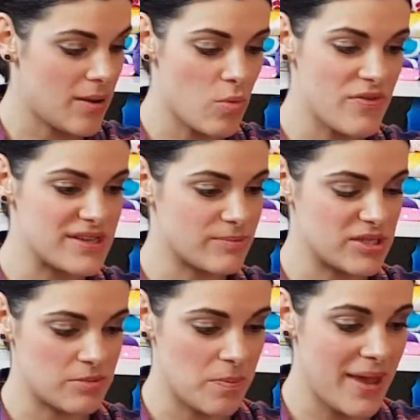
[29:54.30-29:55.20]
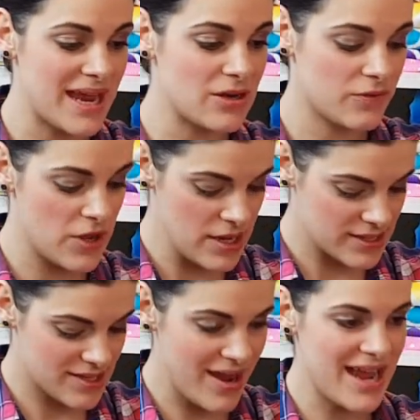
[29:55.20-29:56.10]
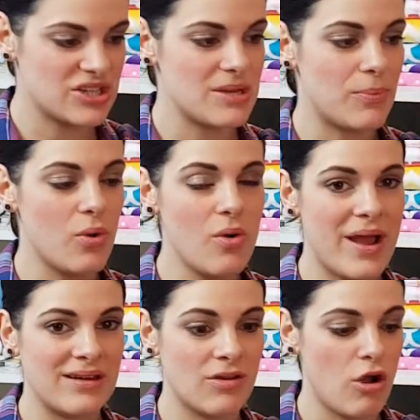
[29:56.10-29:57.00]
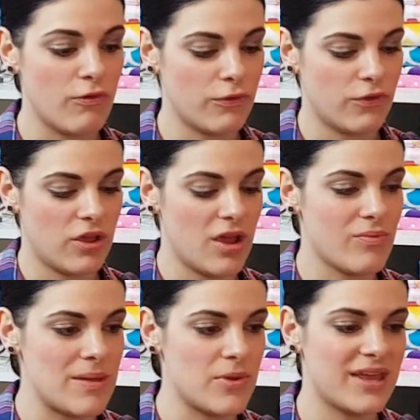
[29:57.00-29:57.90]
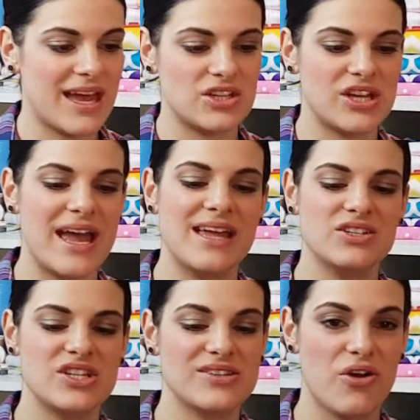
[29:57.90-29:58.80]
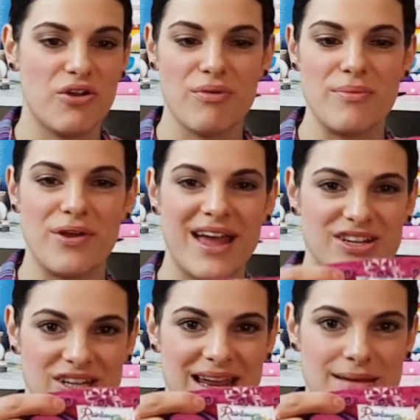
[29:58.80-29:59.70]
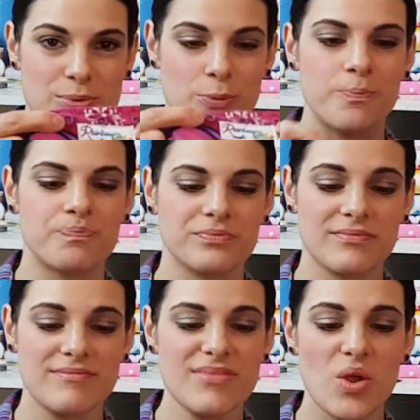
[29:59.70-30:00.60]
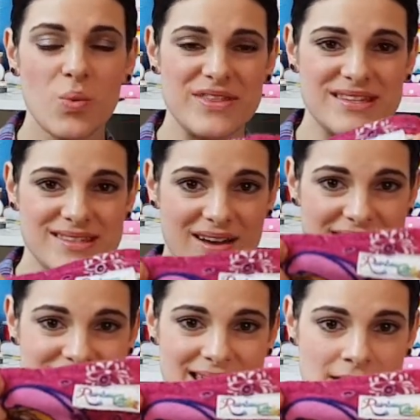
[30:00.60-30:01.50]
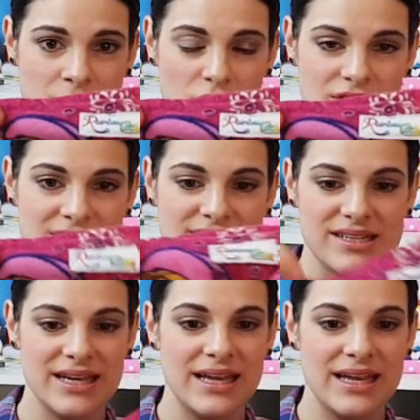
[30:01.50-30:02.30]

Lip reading: what they're supposed to be made of. So I actually bought one off of her, a rainbow catcher, and she's got her rainbow catcher label with the size M on it.